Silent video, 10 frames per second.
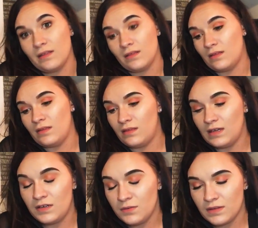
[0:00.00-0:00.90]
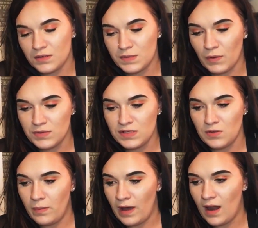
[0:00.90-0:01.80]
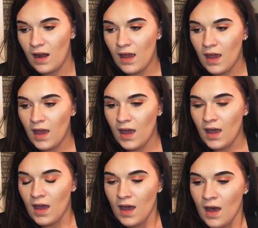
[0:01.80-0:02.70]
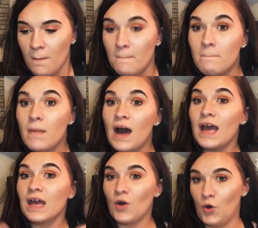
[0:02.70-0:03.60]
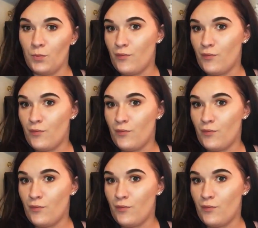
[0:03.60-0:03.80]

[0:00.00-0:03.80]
and they do what they're supposed to, but my hope